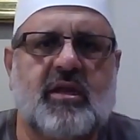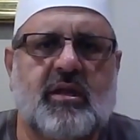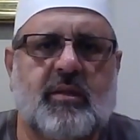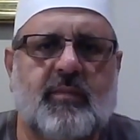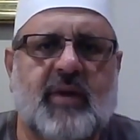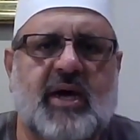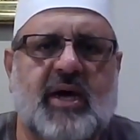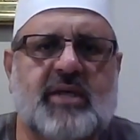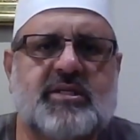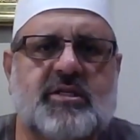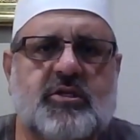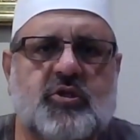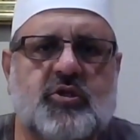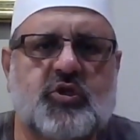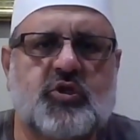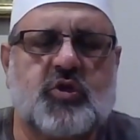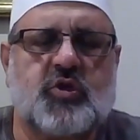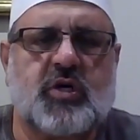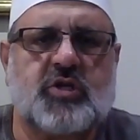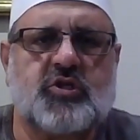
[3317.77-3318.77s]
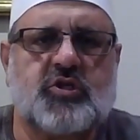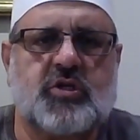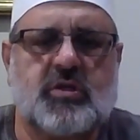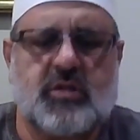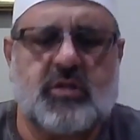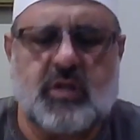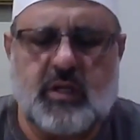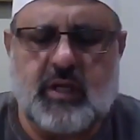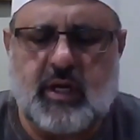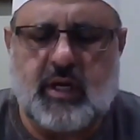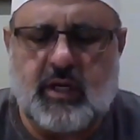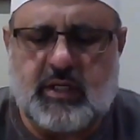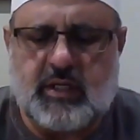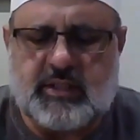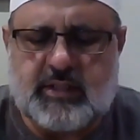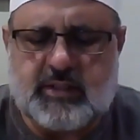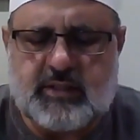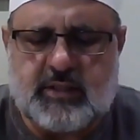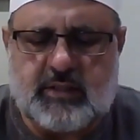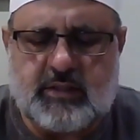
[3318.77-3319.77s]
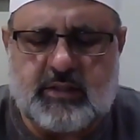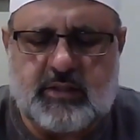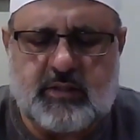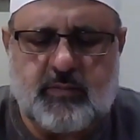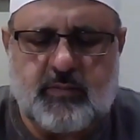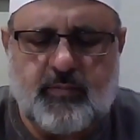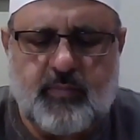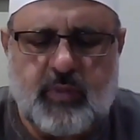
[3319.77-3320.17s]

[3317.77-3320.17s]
demise and destruction, non-existence.